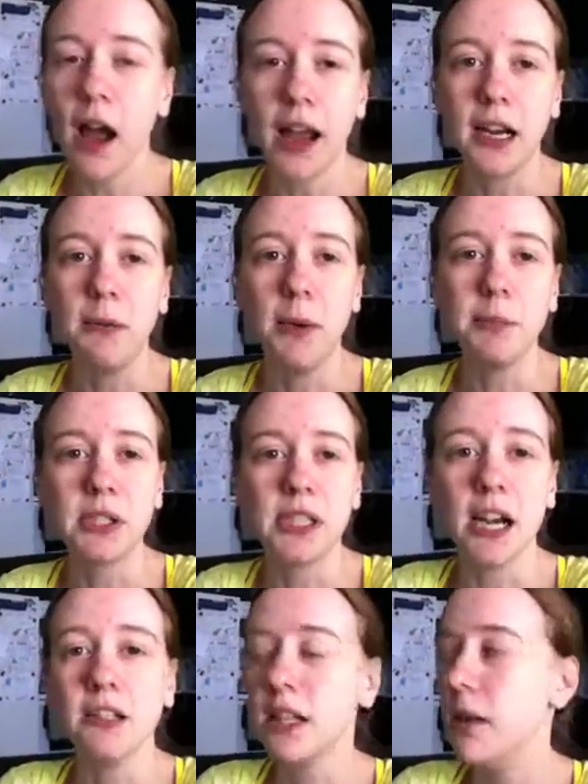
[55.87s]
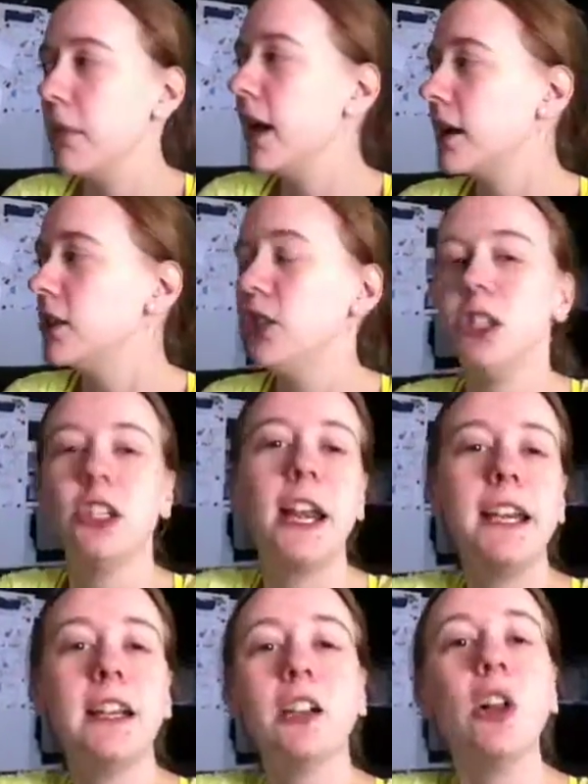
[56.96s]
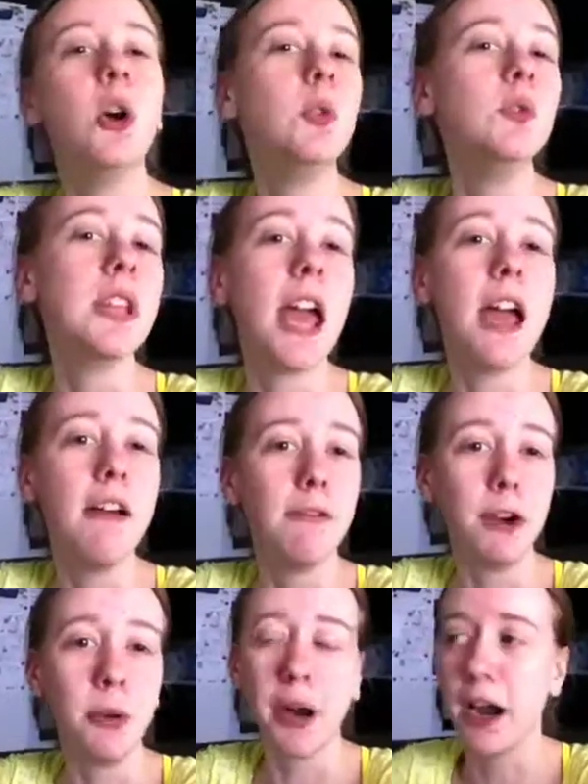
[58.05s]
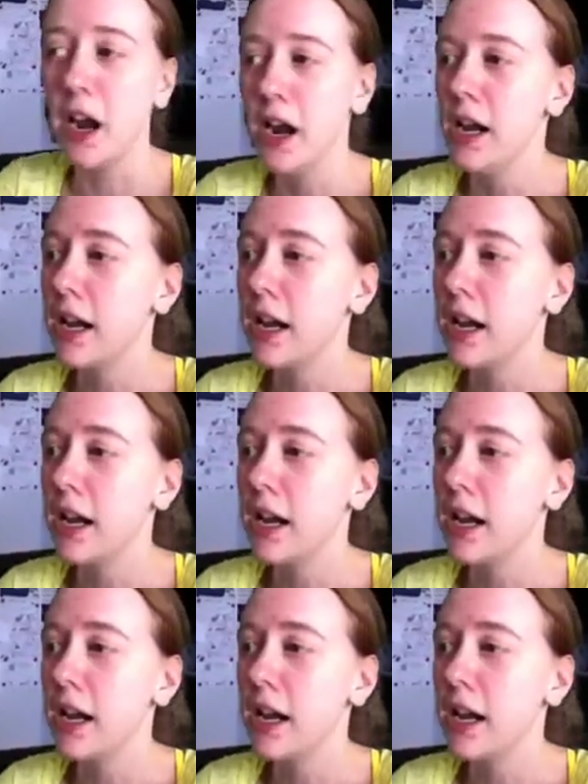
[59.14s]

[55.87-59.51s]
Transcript: I come upstairs and I'm like shedding clothes everywhere